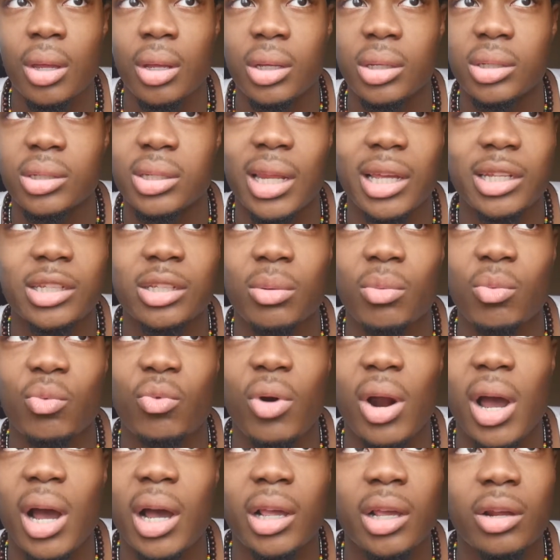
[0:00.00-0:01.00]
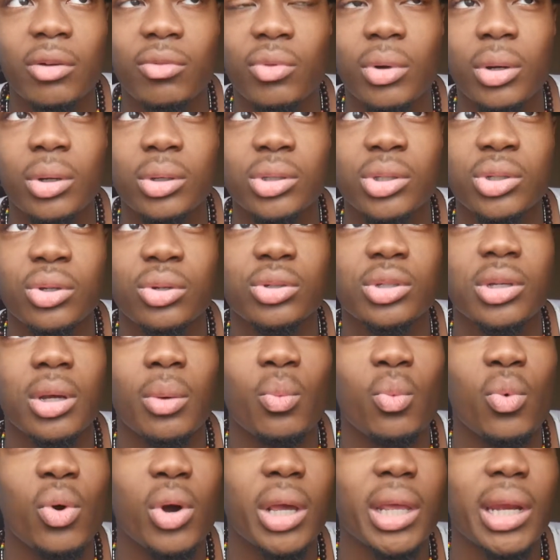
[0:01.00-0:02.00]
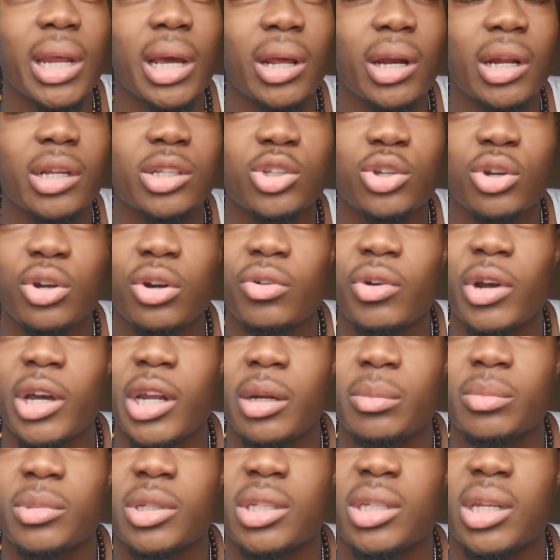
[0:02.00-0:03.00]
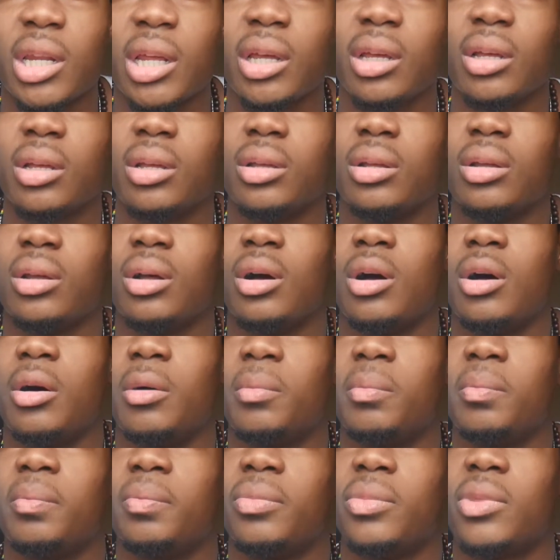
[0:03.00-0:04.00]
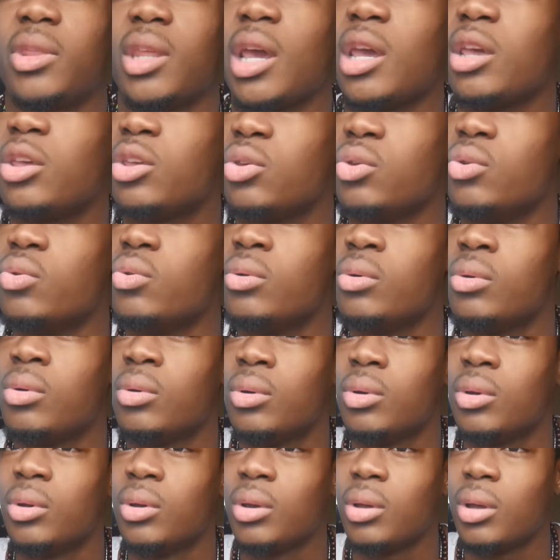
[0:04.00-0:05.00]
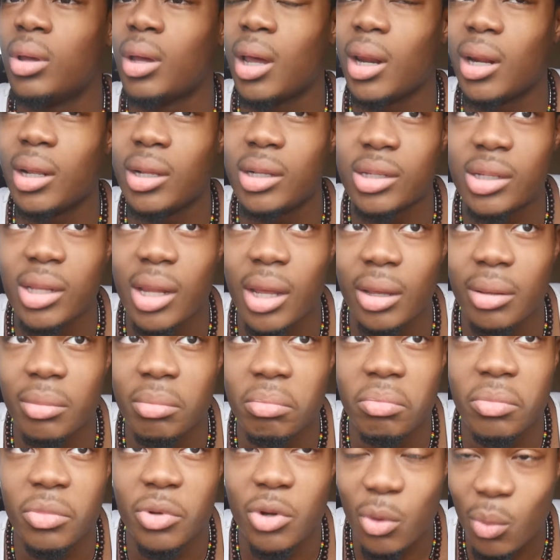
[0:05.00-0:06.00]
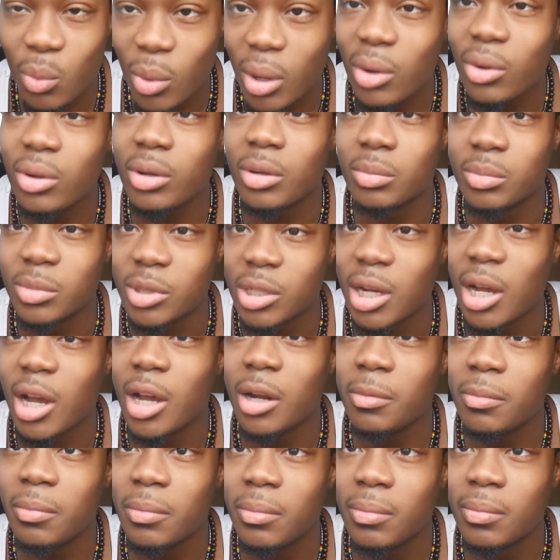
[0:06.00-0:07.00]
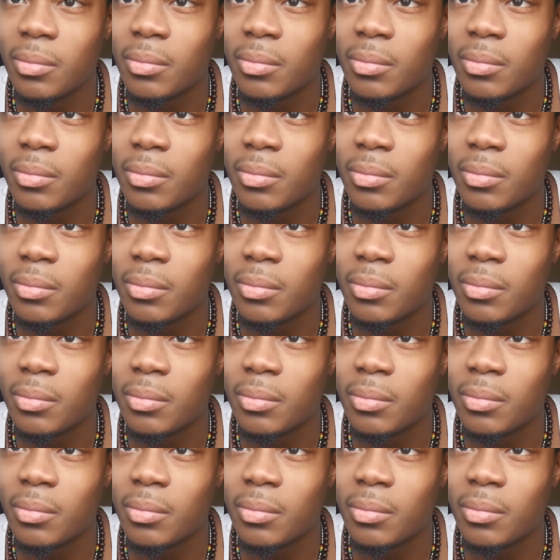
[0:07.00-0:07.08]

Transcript: It's like some rock and roll song. So I'm walking out and I turn around. I'm just like, thank you. And he's like, you're welcome, John.